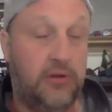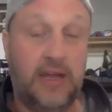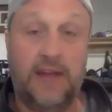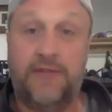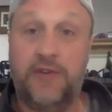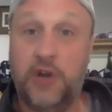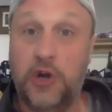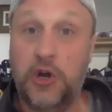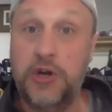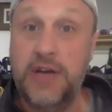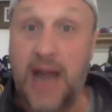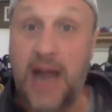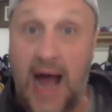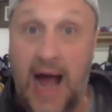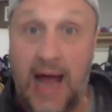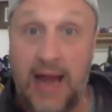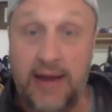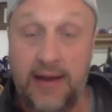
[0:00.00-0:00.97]
If you're
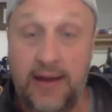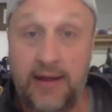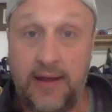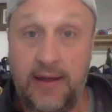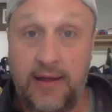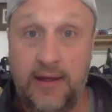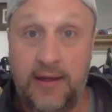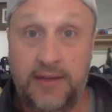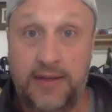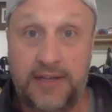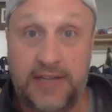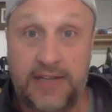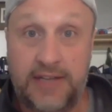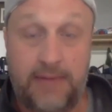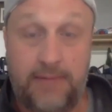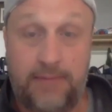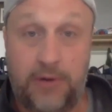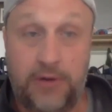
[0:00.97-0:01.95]
not the type
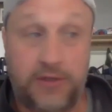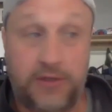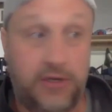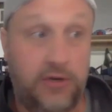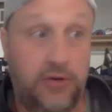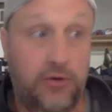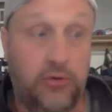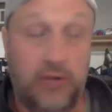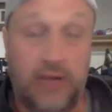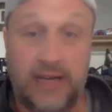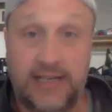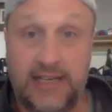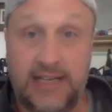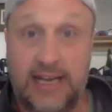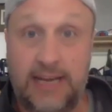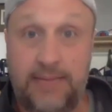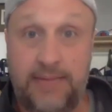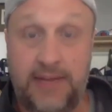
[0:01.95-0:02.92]
of person who likes to
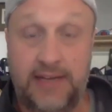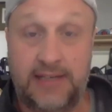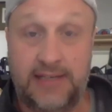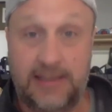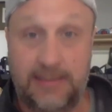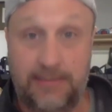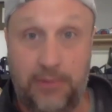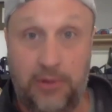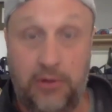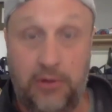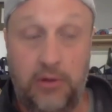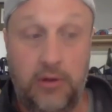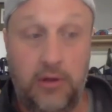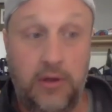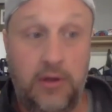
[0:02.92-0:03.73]
keep things simple,